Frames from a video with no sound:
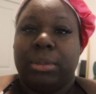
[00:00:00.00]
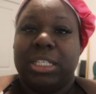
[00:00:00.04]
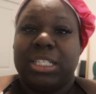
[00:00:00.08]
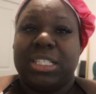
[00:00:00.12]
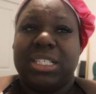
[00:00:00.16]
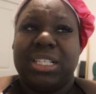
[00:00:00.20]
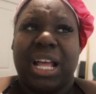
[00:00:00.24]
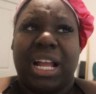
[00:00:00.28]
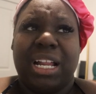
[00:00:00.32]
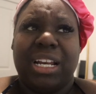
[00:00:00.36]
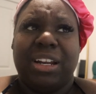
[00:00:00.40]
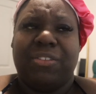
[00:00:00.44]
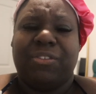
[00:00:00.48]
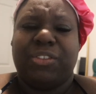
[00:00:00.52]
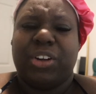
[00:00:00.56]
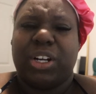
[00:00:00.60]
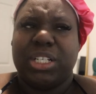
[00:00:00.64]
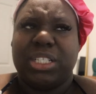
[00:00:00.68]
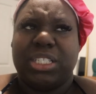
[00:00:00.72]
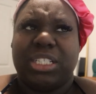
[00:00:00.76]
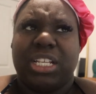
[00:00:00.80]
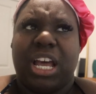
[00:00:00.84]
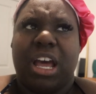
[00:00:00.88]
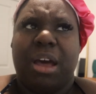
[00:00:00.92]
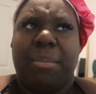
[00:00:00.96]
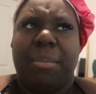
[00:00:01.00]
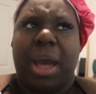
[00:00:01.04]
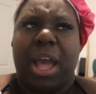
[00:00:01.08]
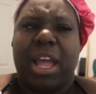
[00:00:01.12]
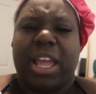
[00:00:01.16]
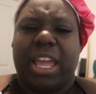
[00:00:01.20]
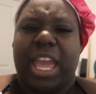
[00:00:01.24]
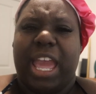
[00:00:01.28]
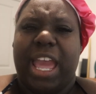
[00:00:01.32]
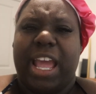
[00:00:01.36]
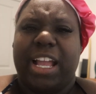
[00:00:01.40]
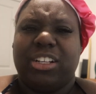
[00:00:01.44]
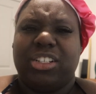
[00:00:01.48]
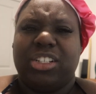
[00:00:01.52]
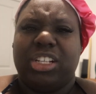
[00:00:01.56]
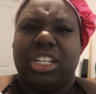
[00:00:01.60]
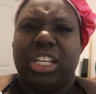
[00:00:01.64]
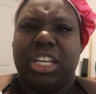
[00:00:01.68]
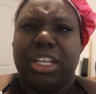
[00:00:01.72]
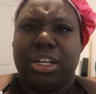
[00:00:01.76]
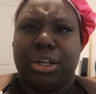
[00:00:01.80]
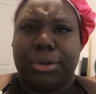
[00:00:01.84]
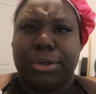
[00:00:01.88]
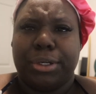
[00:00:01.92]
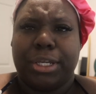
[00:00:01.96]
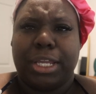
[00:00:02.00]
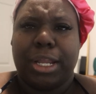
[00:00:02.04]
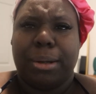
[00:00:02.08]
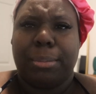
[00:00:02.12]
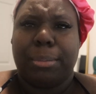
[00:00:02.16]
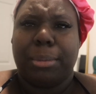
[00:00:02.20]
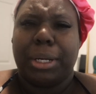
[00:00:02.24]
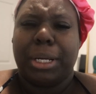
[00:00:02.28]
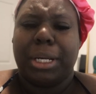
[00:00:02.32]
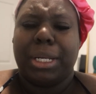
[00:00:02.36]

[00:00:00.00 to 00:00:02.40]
this is like the first time I can actually get on camera